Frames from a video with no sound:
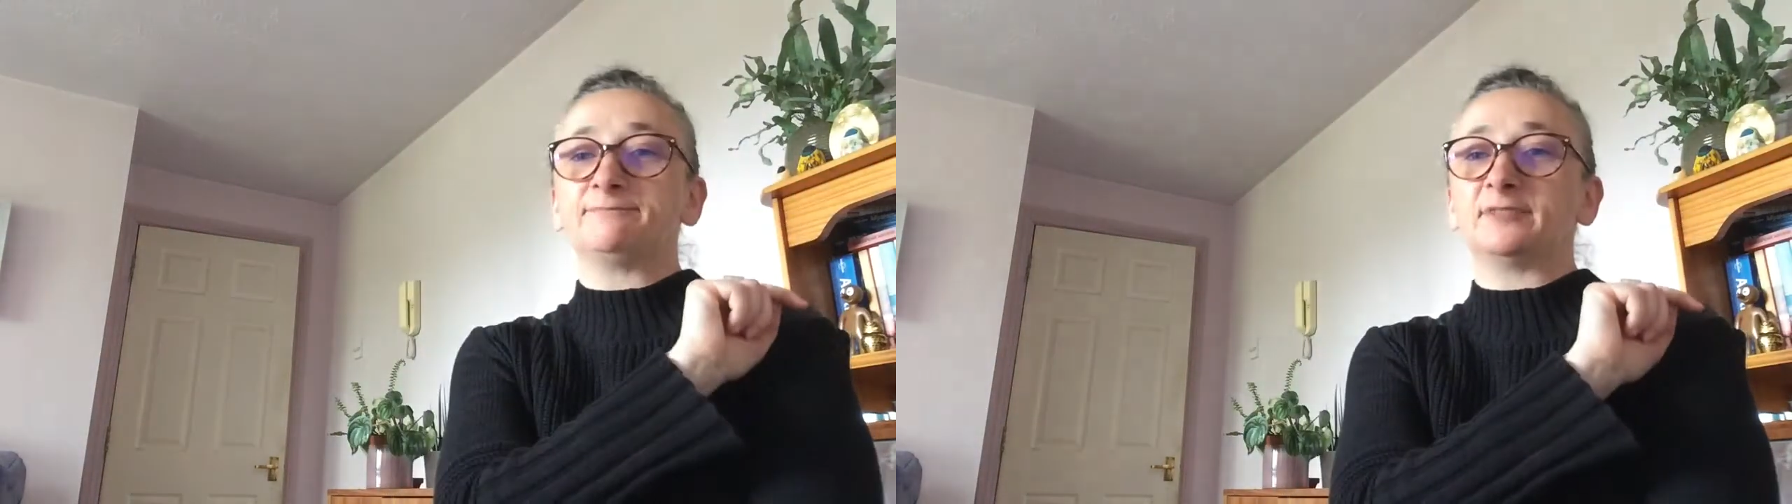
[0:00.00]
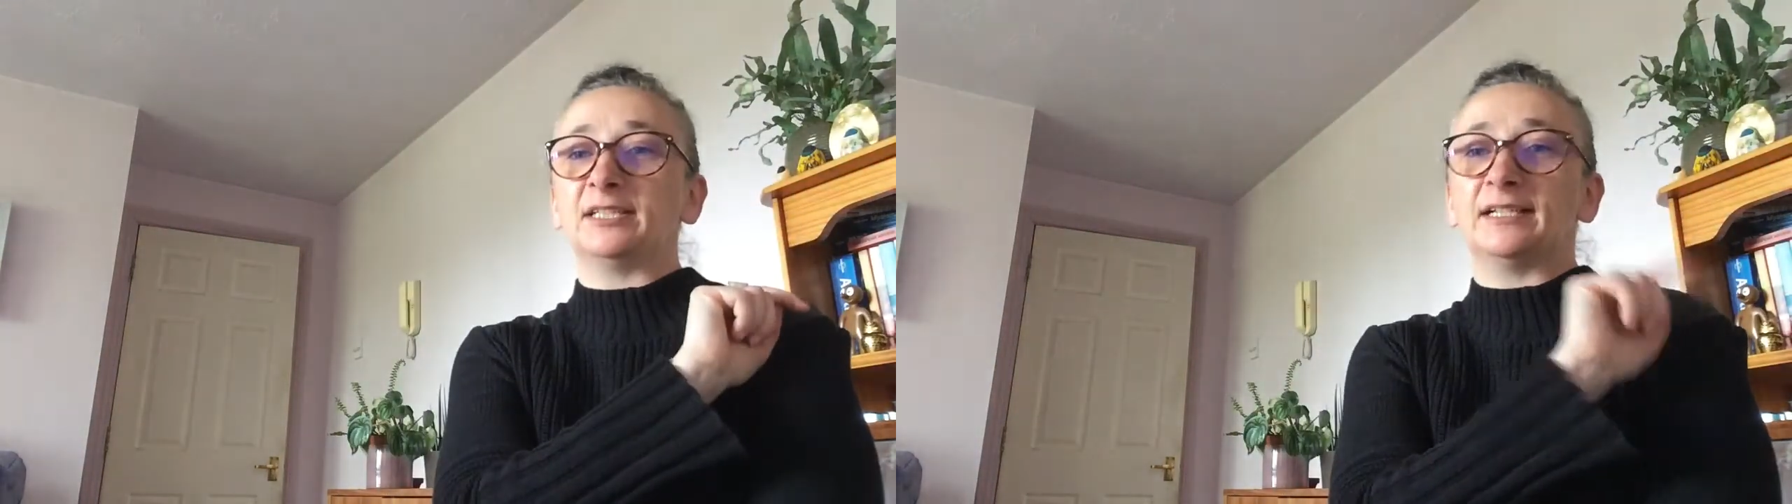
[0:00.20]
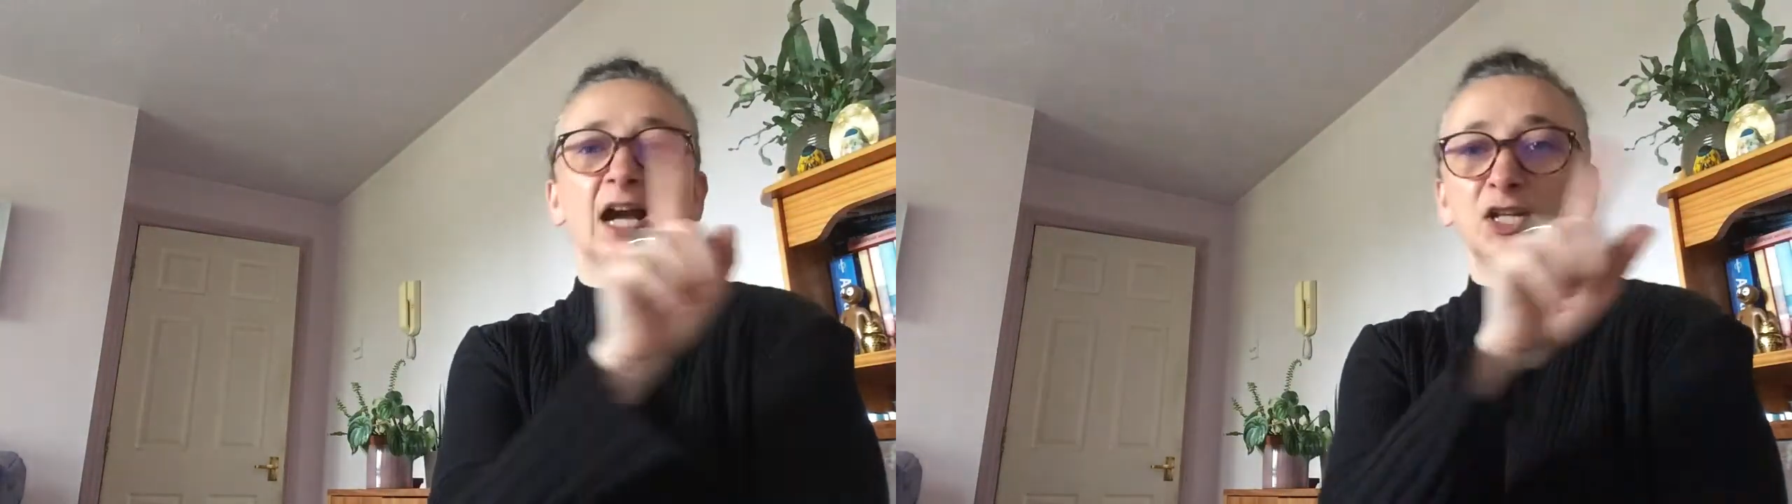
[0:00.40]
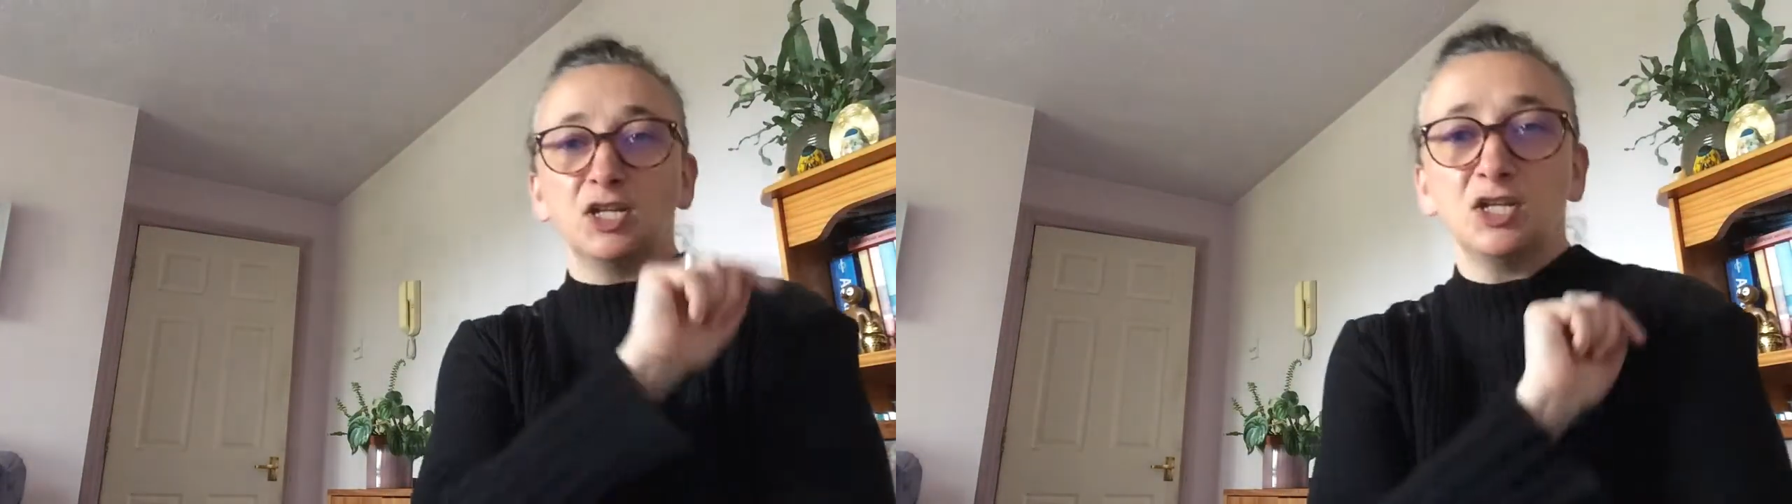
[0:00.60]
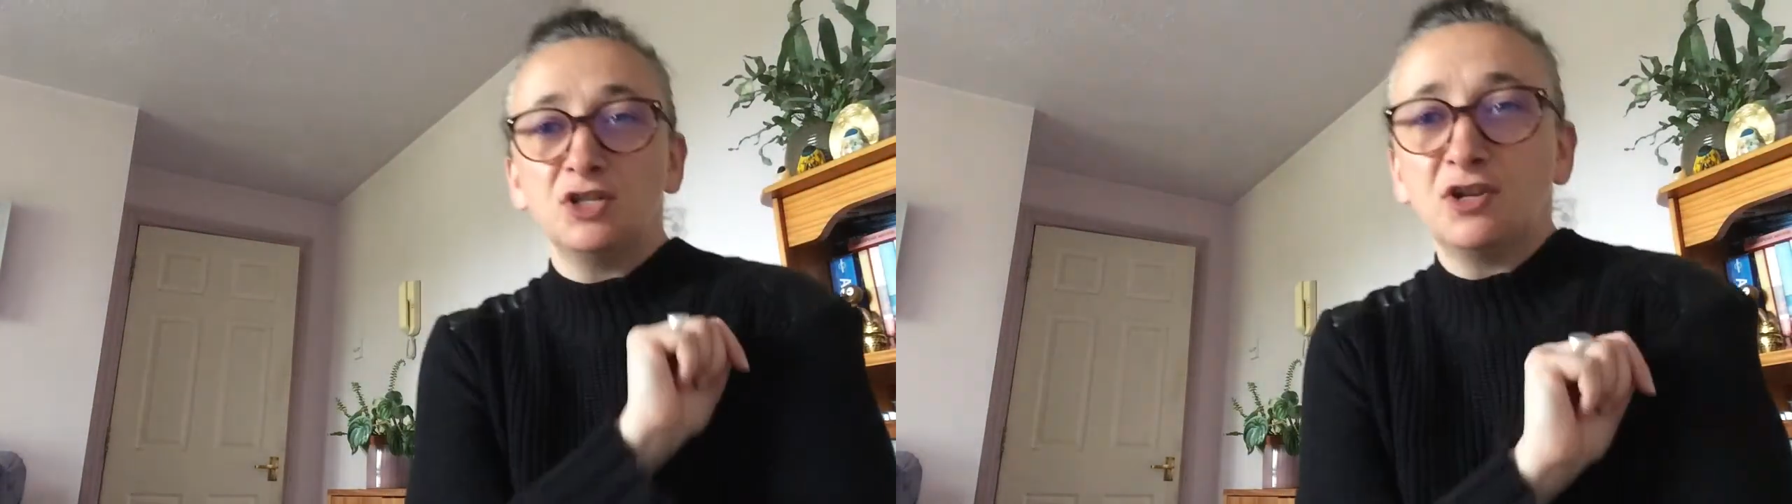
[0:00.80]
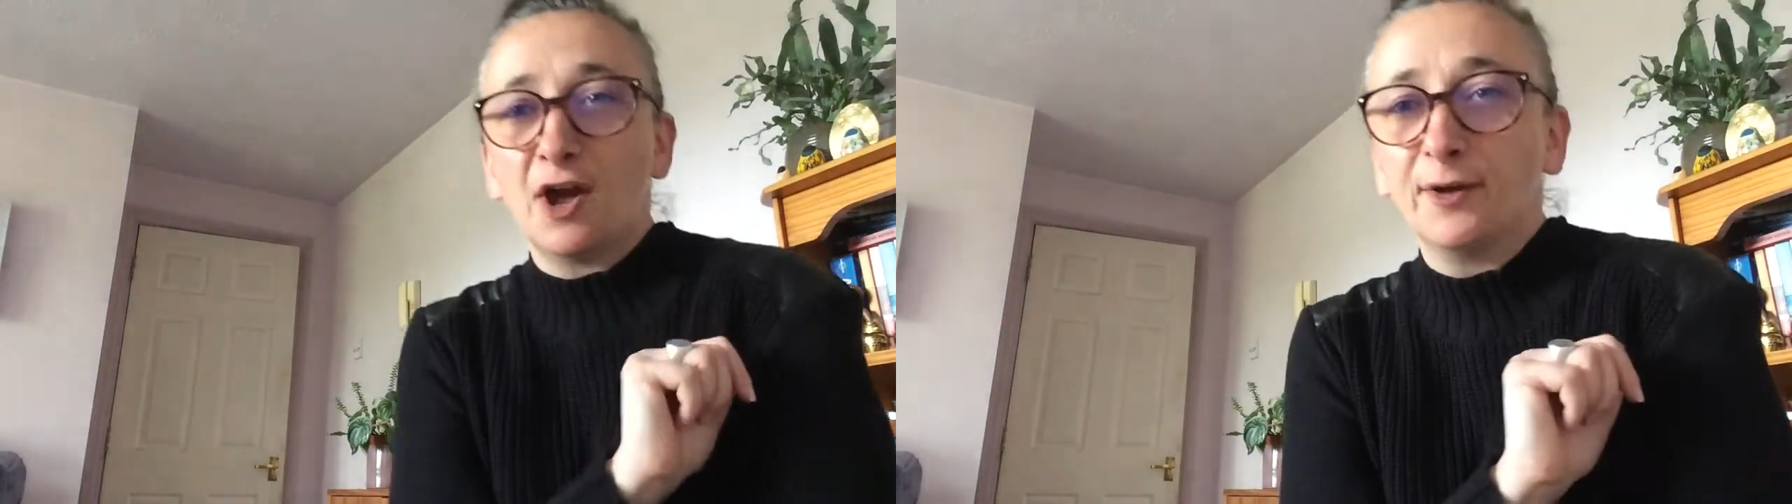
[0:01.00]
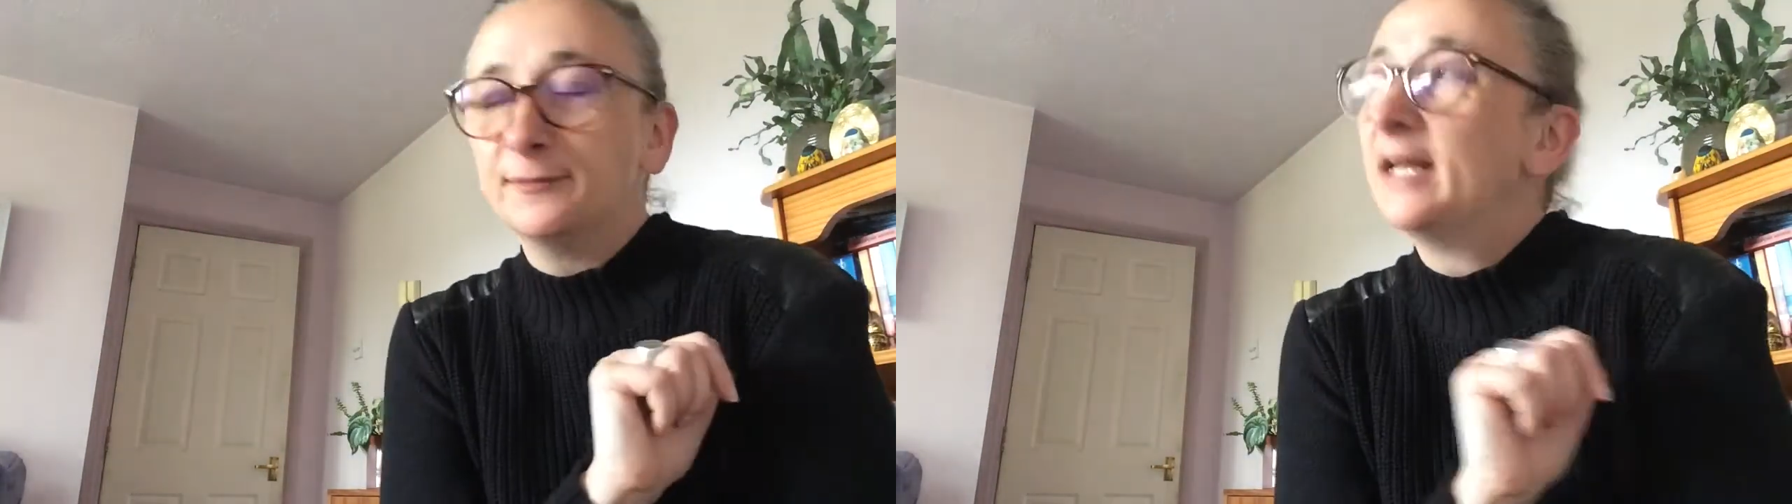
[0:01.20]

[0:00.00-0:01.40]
brilliant. I knew you'd know.